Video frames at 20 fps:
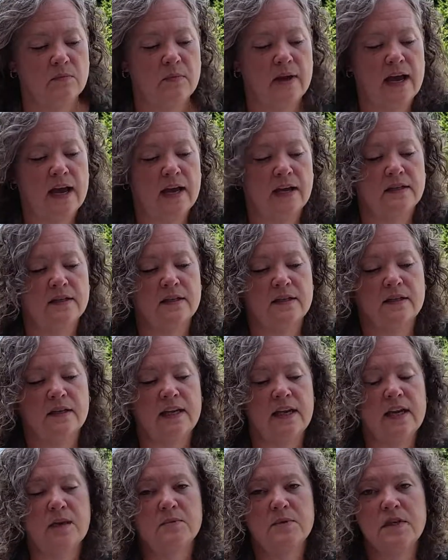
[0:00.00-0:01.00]
at the
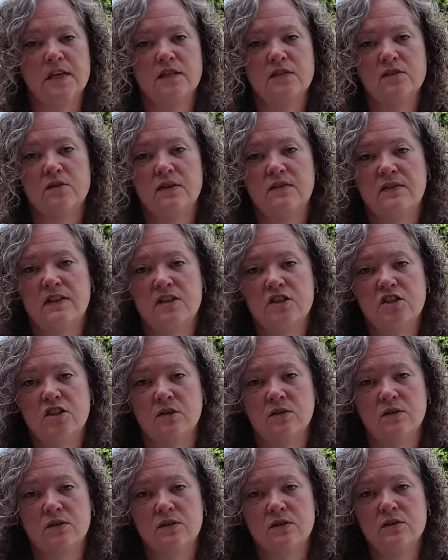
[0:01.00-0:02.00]
campsites or even the
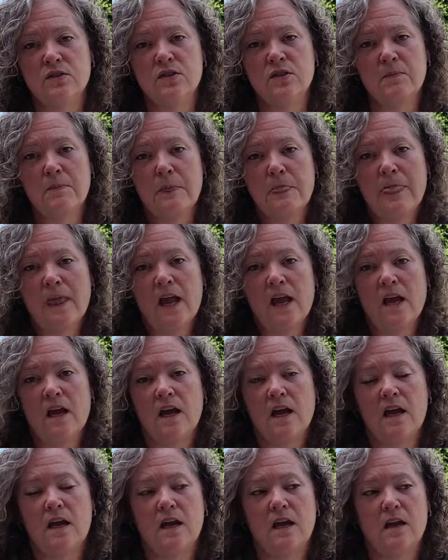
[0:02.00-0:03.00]
shelters.
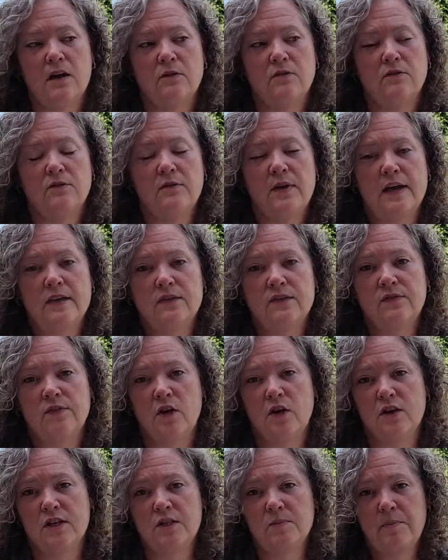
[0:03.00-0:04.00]
As
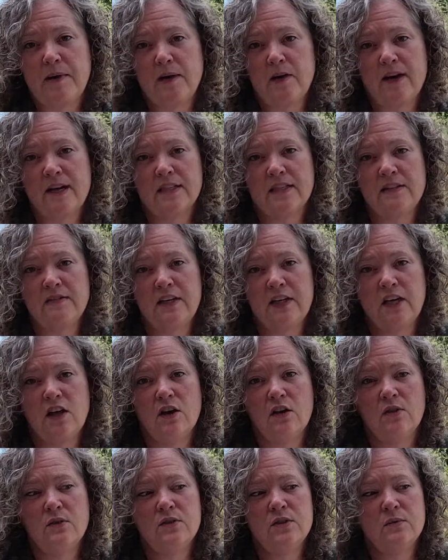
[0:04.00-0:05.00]
far as bear activity
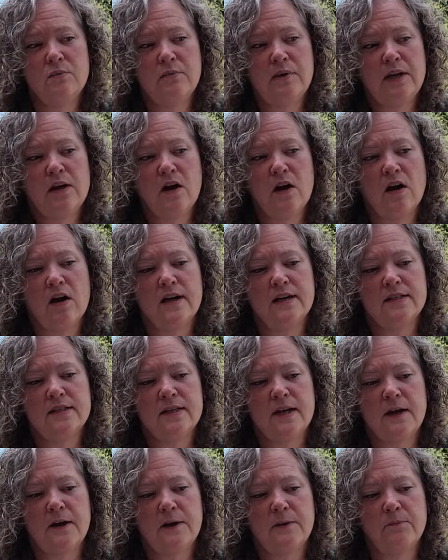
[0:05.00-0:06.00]
goes,
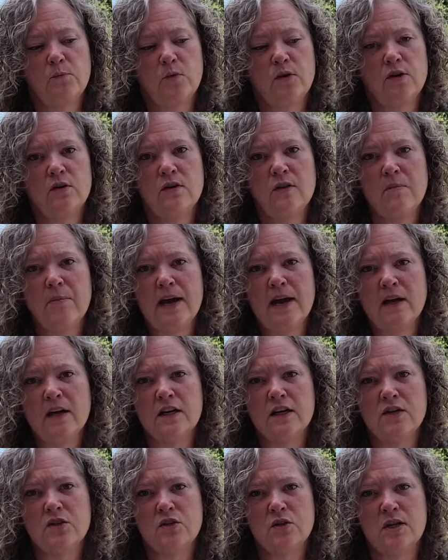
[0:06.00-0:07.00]
because when you're in the
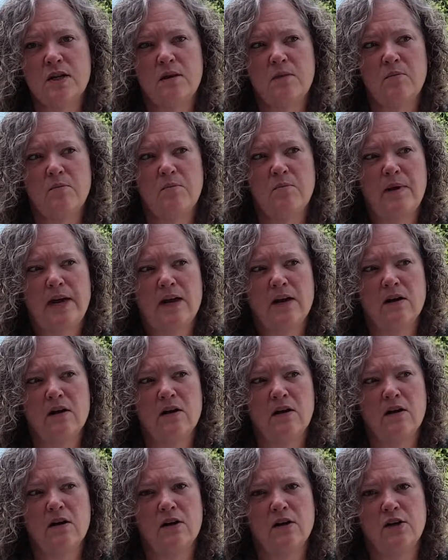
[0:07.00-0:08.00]
backcountry, bear
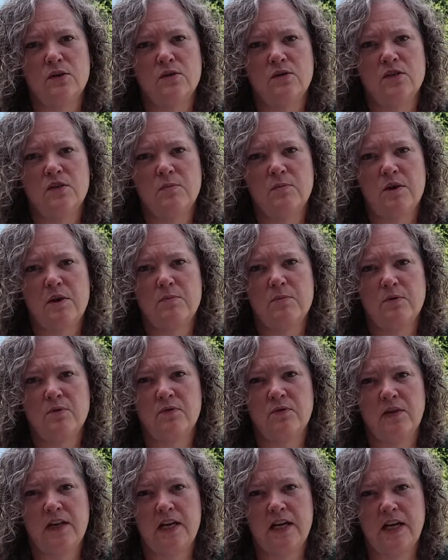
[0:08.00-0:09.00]
aren't used to people
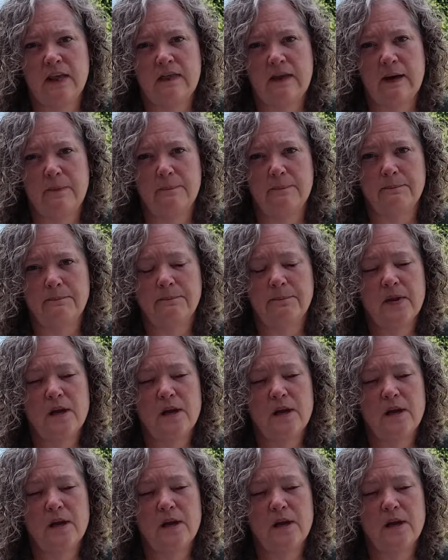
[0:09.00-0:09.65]
feeding them.